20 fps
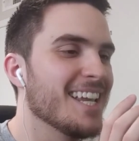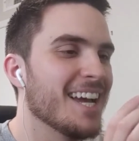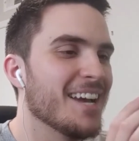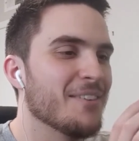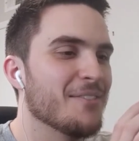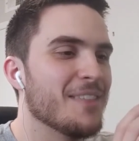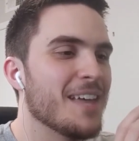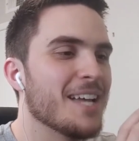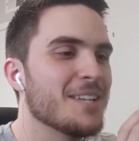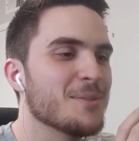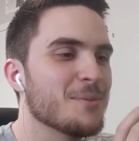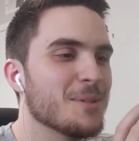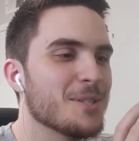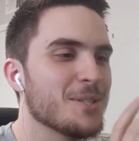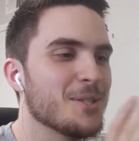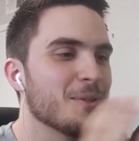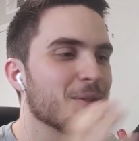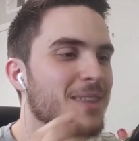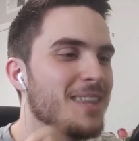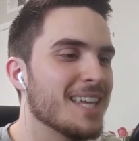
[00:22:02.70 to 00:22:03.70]
Yeah, if that's
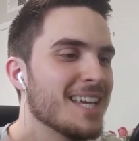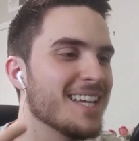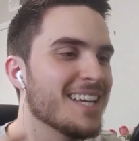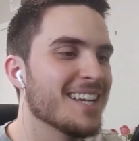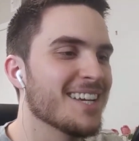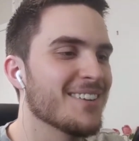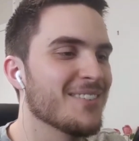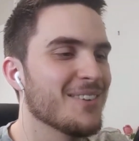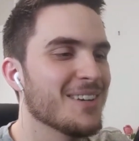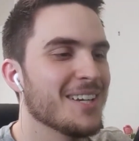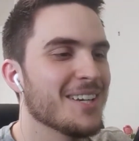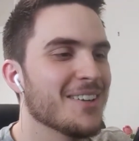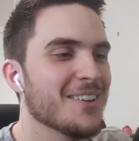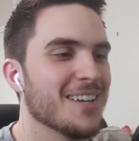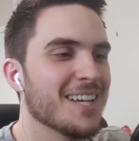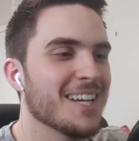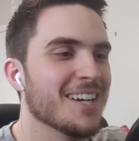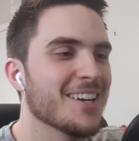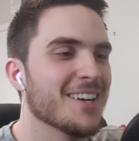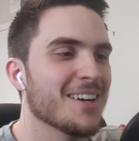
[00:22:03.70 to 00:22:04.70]
what you think when you
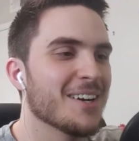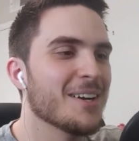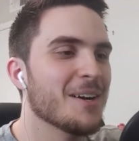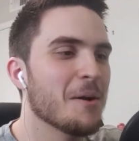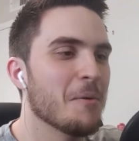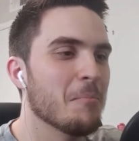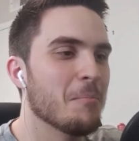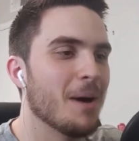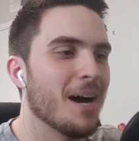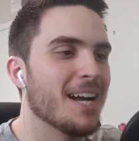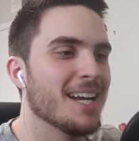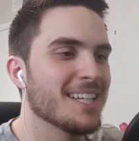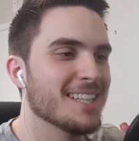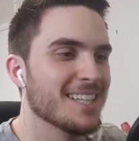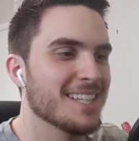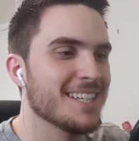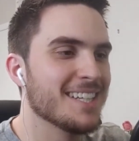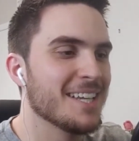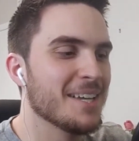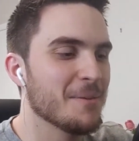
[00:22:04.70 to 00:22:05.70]
hear buying
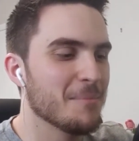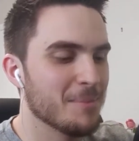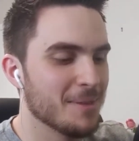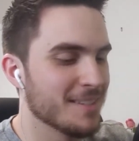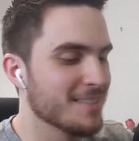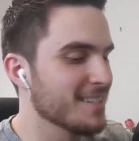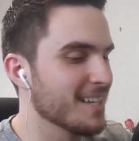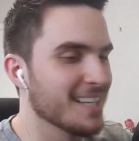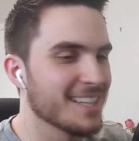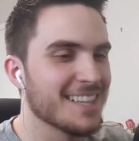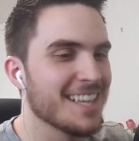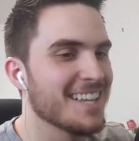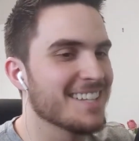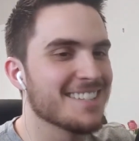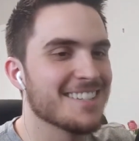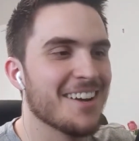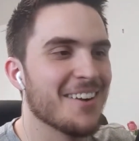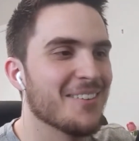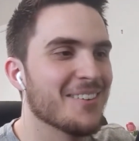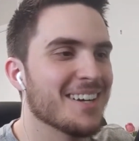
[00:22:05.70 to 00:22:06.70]
the dip, it's like,
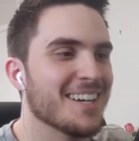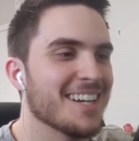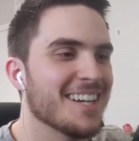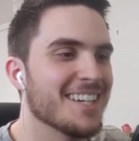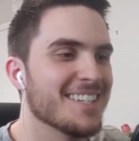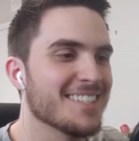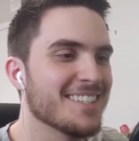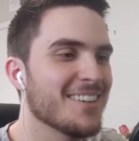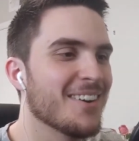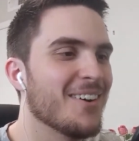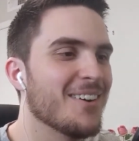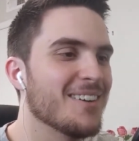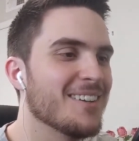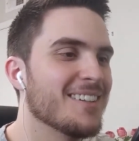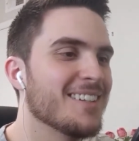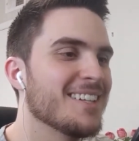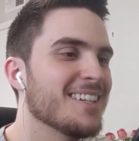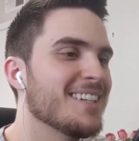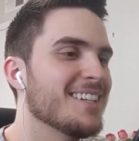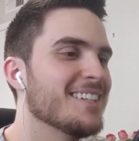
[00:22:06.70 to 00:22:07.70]
that's not what it is at all.
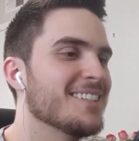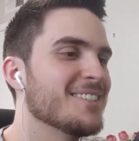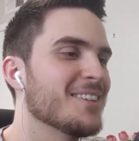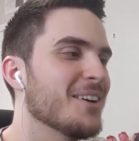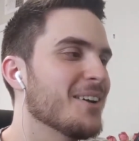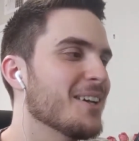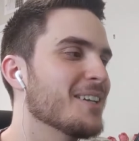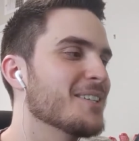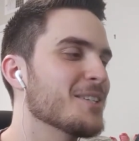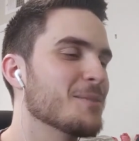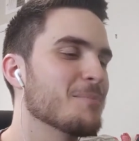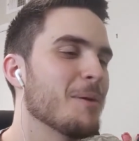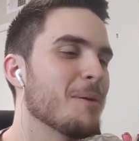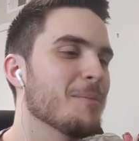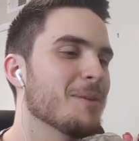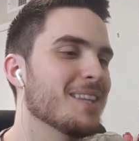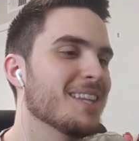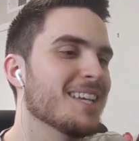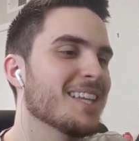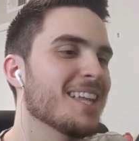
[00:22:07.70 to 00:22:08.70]
Right. So it just
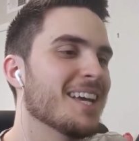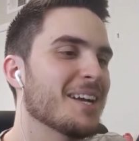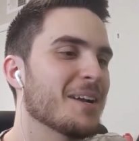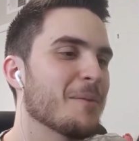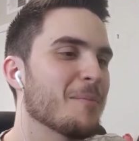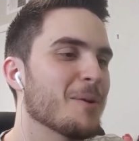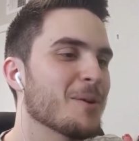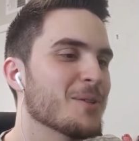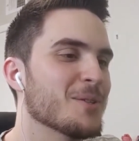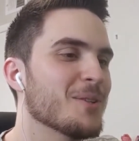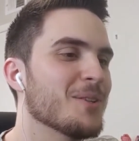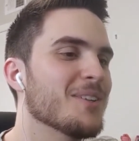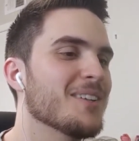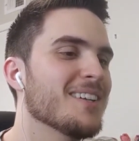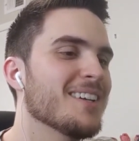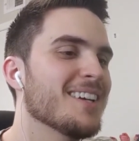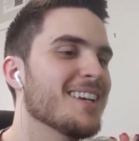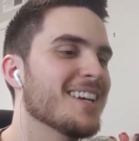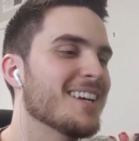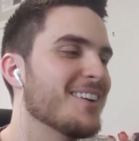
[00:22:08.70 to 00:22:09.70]
made me think of that commercial.
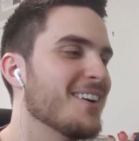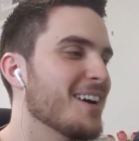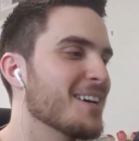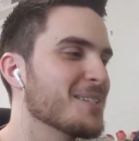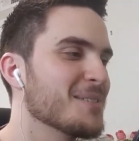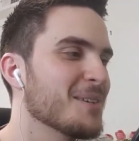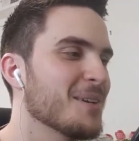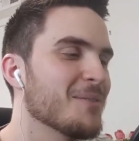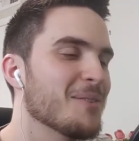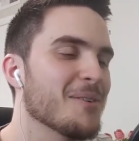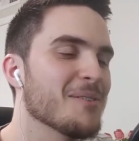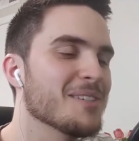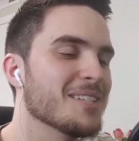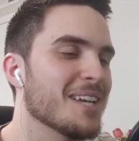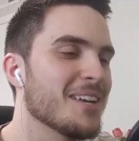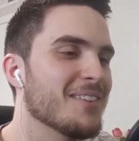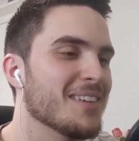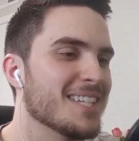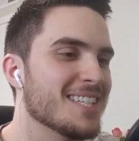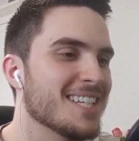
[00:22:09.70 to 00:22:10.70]
It cracks me up every
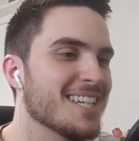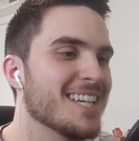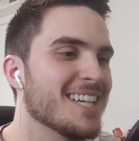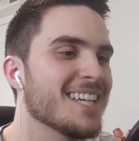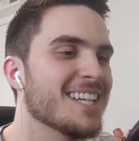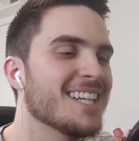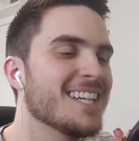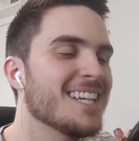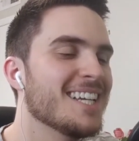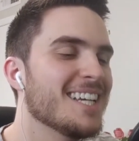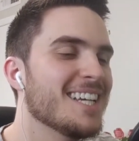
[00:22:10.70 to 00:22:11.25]
time I see it.